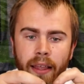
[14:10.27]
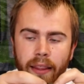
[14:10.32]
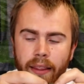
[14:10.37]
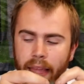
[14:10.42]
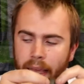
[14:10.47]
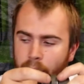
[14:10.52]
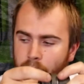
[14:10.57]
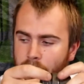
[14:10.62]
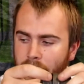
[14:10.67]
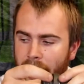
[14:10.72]

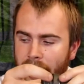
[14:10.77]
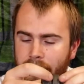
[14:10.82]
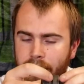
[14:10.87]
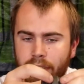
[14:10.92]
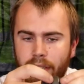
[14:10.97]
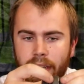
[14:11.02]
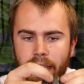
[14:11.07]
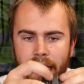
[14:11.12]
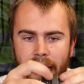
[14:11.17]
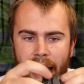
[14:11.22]
they would
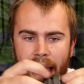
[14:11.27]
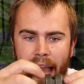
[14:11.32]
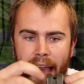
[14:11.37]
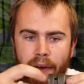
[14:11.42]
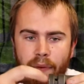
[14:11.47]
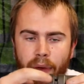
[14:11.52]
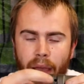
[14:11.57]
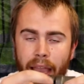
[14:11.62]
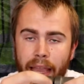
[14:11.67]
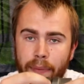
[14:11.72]
actually
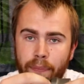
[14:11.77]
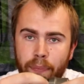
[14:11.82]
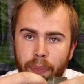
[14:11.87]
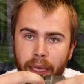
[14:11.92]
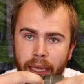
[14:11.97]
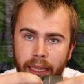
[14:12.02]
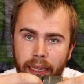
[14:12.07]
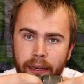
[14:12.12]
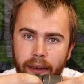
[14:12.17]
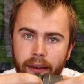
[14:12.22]
have a
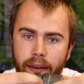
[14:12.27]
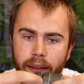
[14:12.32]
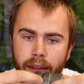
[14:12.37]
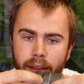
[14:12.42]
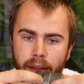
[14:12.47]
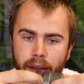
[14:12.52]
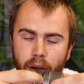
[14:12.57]
pin